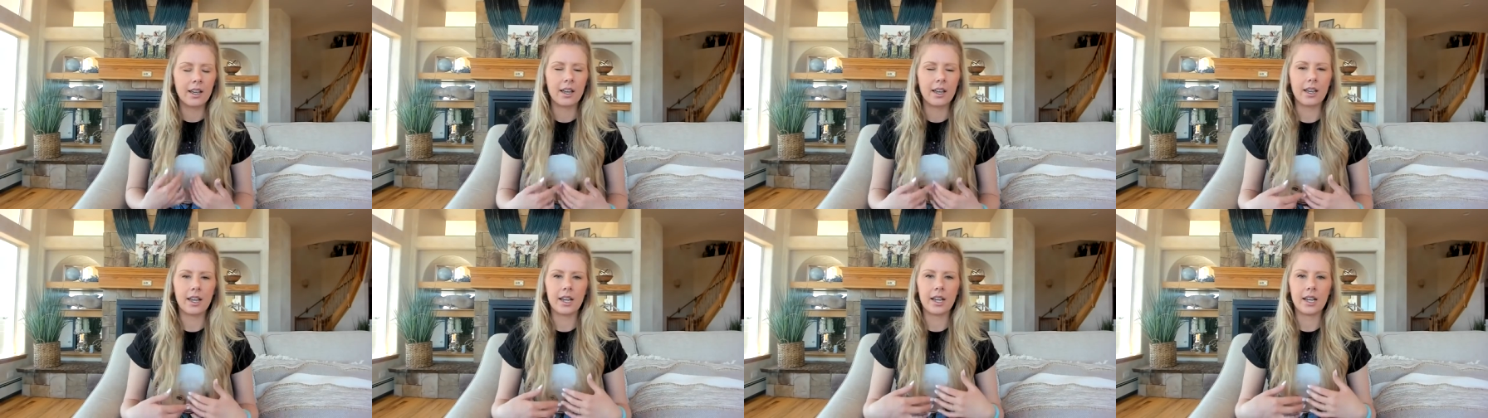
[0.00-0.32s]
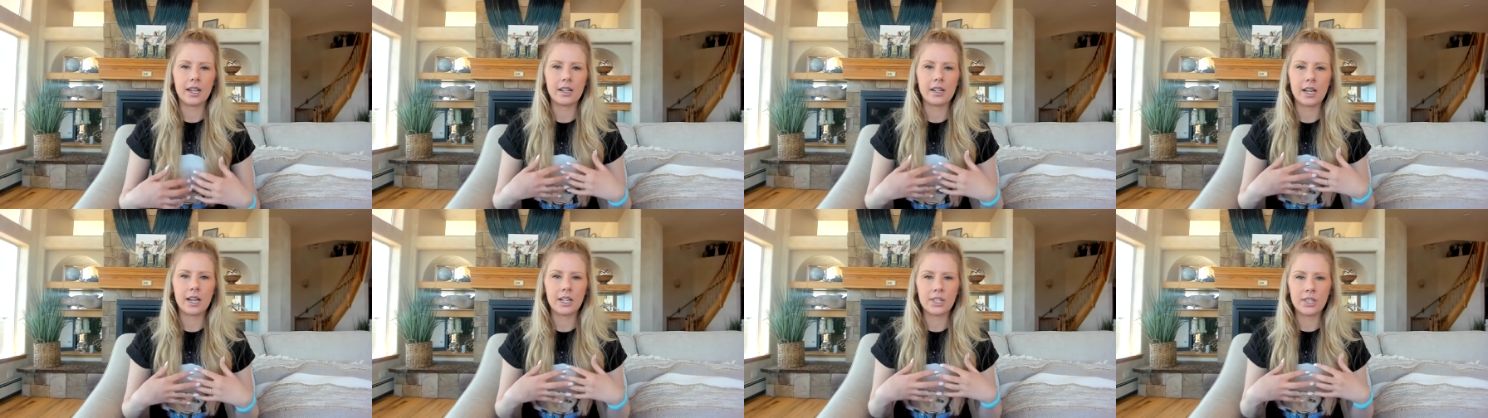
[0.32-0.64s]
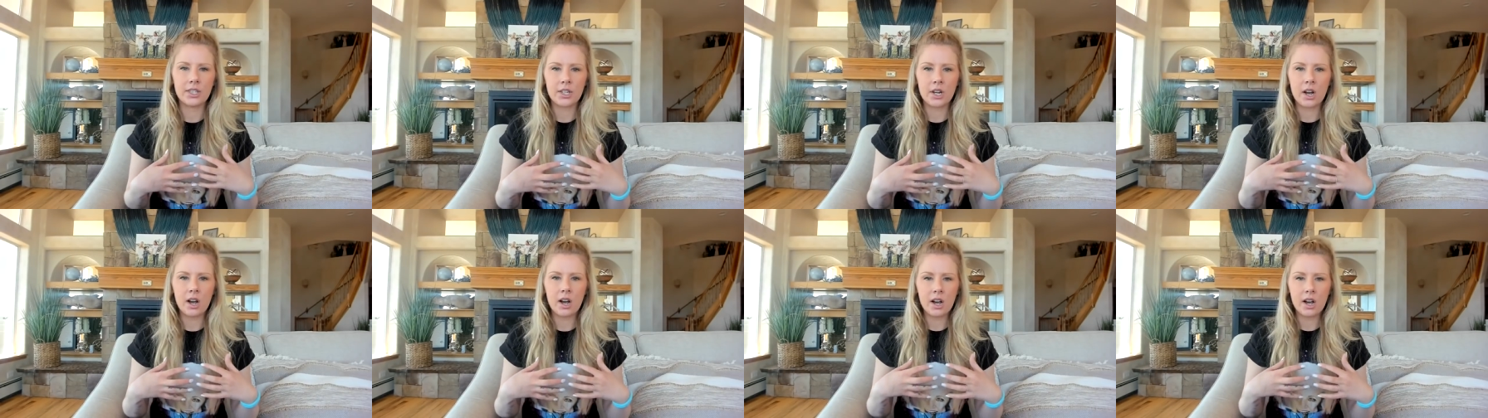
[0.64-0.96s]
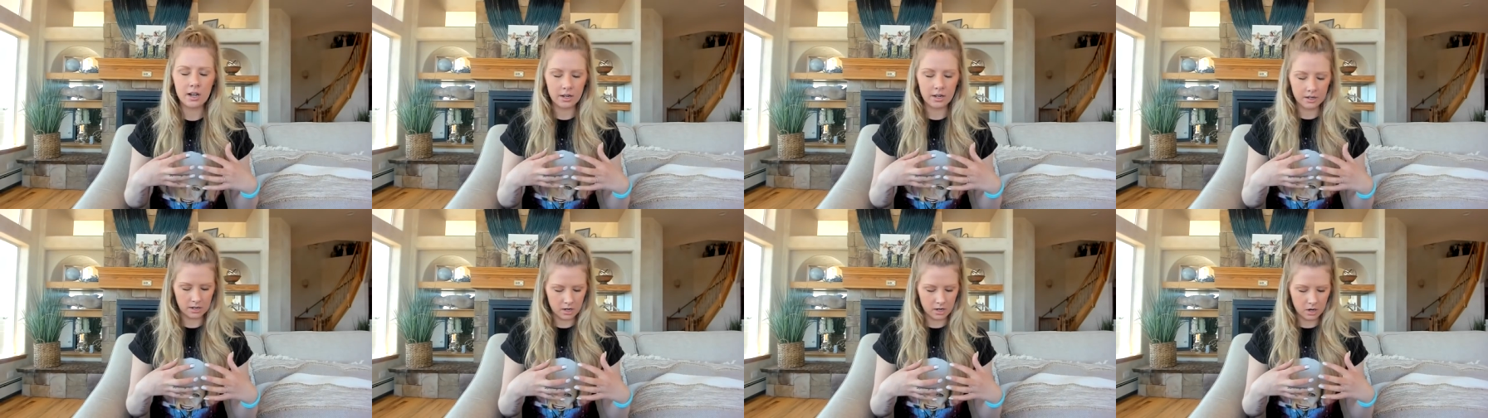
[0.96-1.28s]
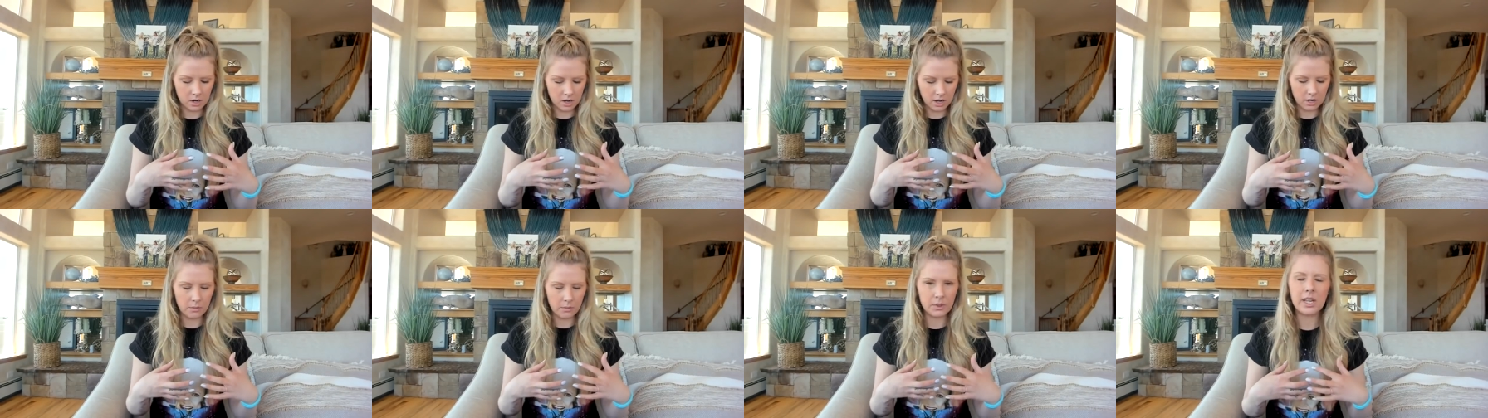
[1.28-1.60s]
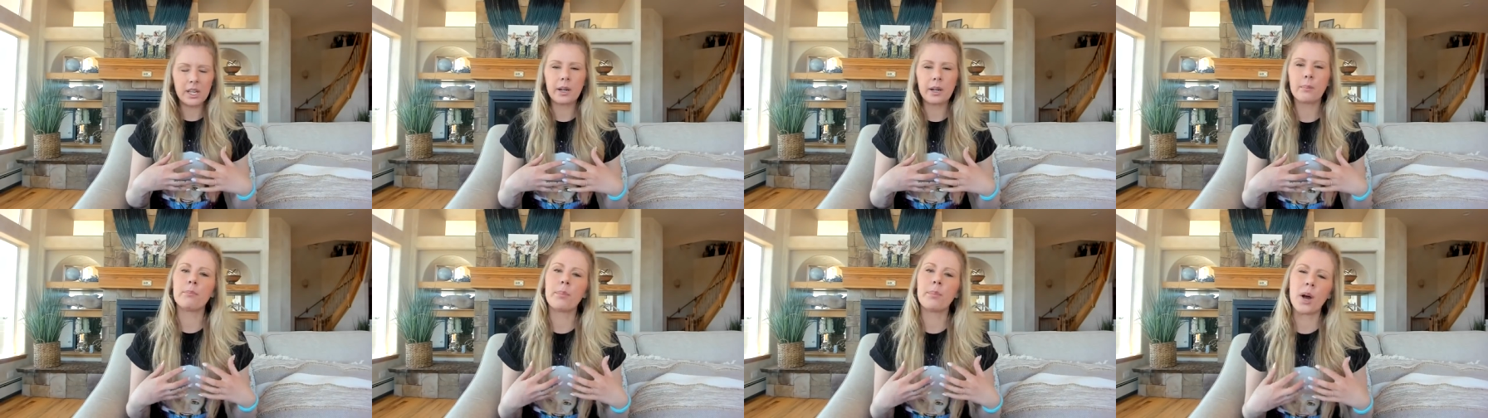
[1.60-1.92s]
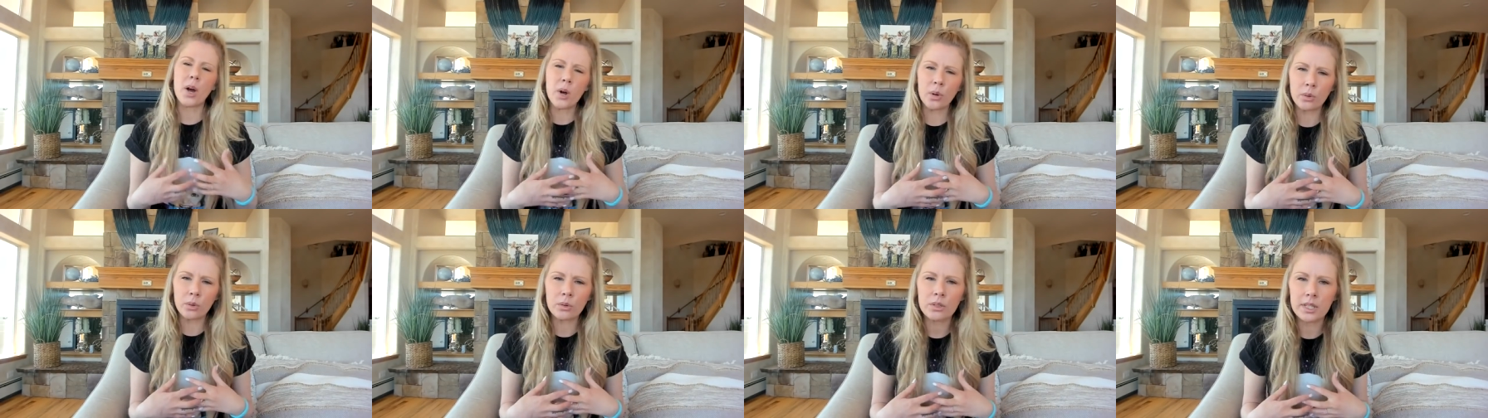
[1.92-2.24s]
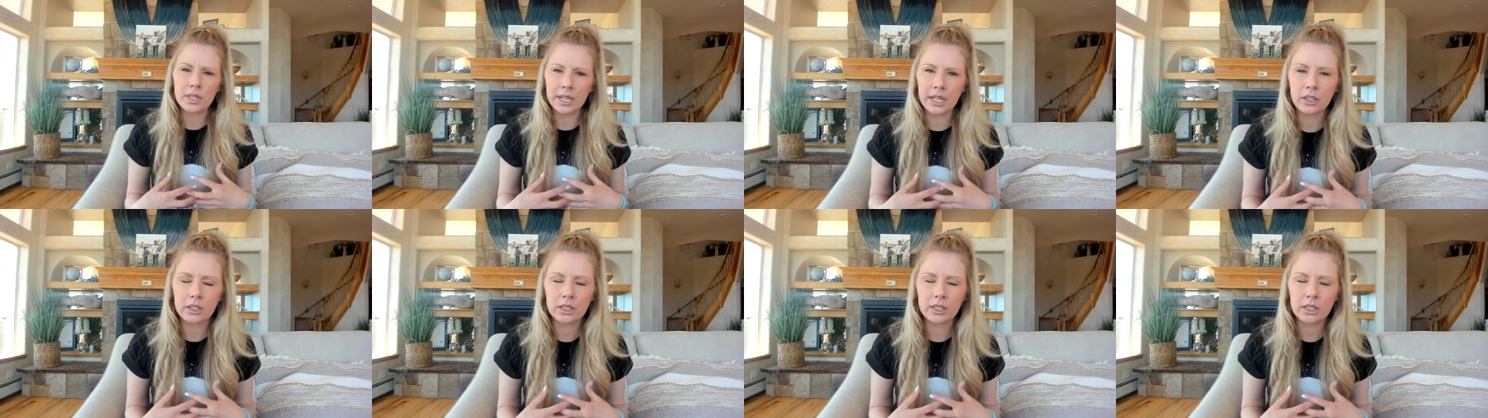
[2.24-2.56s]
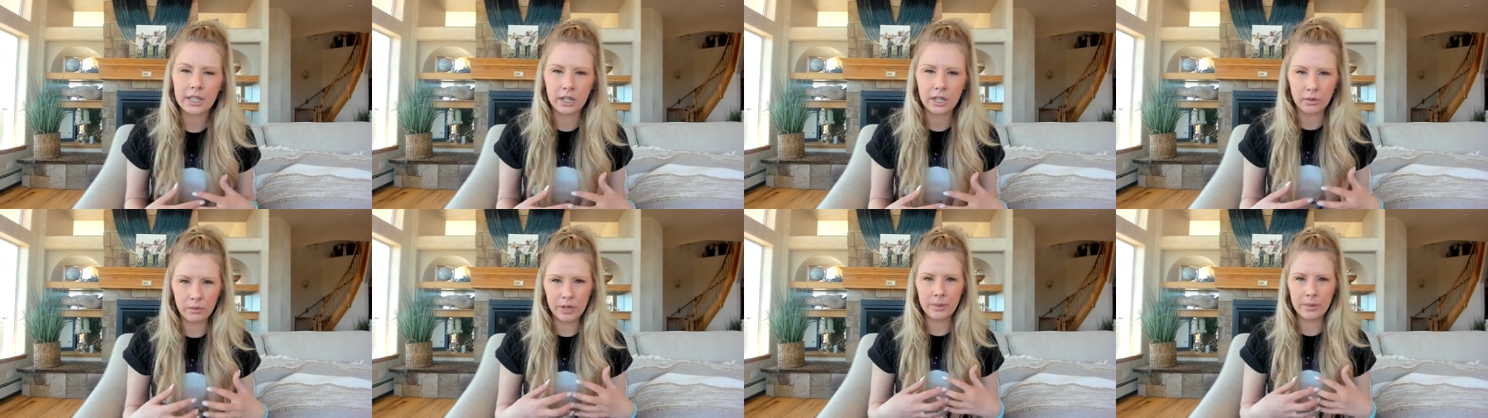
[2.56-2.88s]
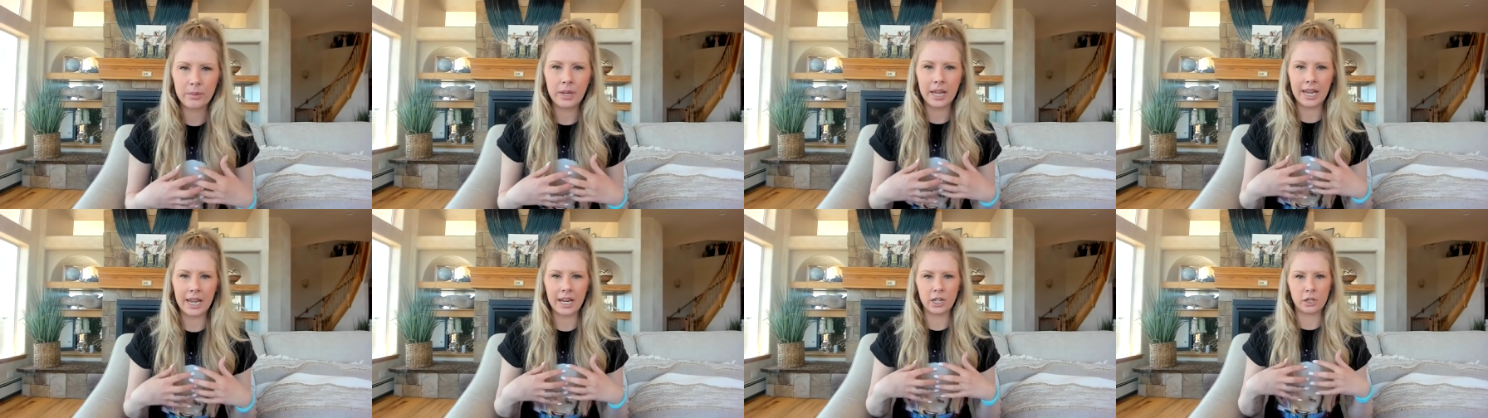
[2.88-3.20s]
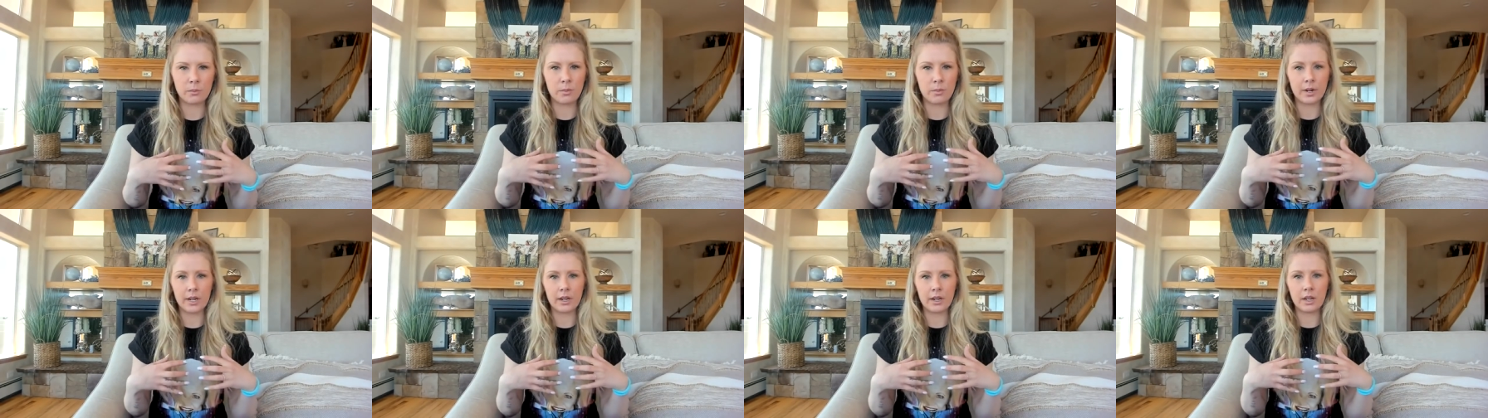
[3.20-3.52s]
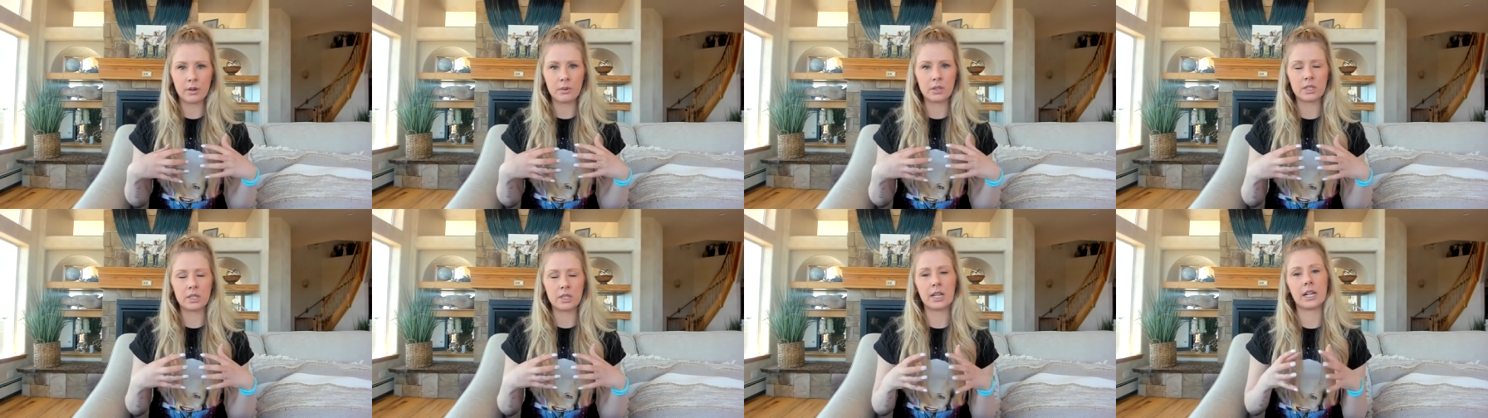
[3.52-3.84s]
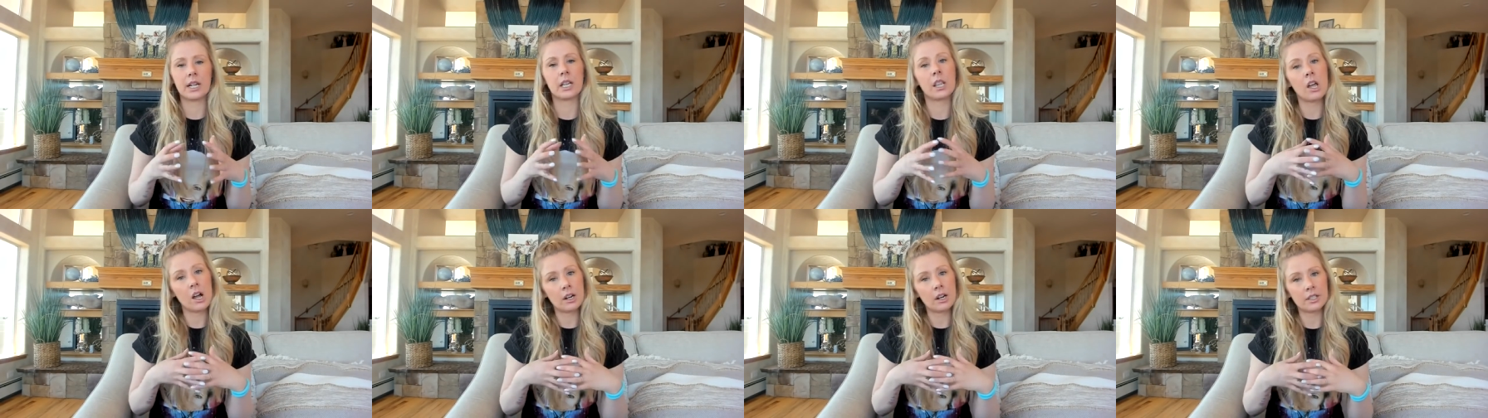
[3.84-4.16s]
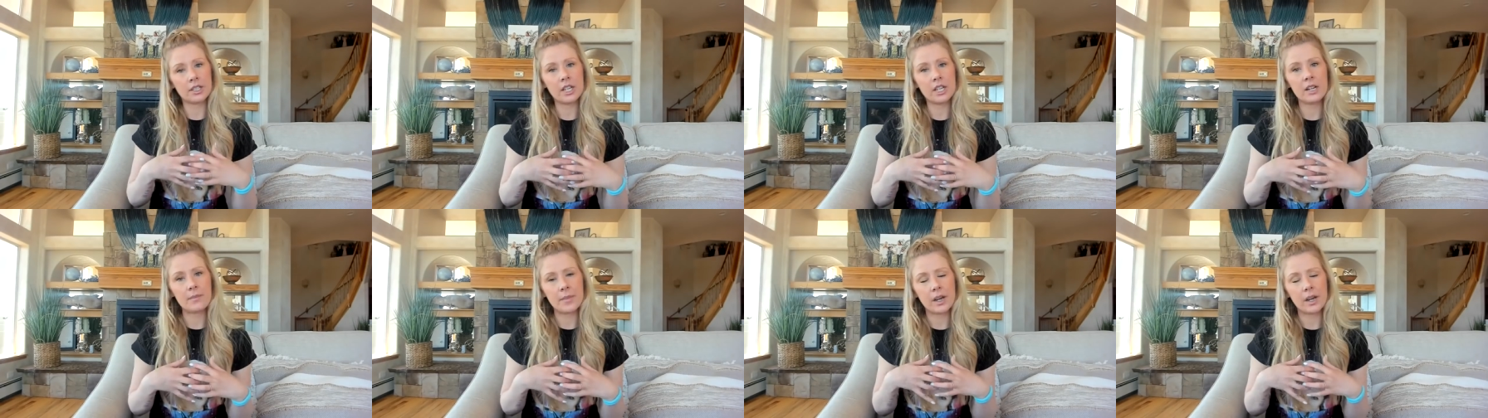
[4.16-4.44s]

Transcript: And I saw uh, it was like bones, like it looked like a rib cage, but it was like locked in.